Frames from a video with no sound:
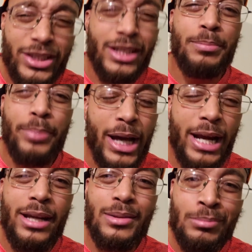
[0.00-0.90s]
chicken
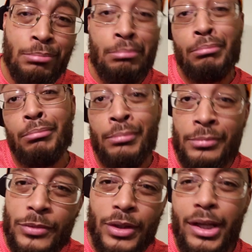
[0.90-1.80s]
patty.
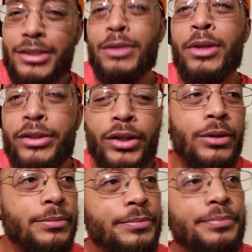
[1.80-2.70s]
Let's see what it
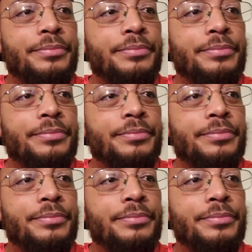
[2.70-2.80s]
do.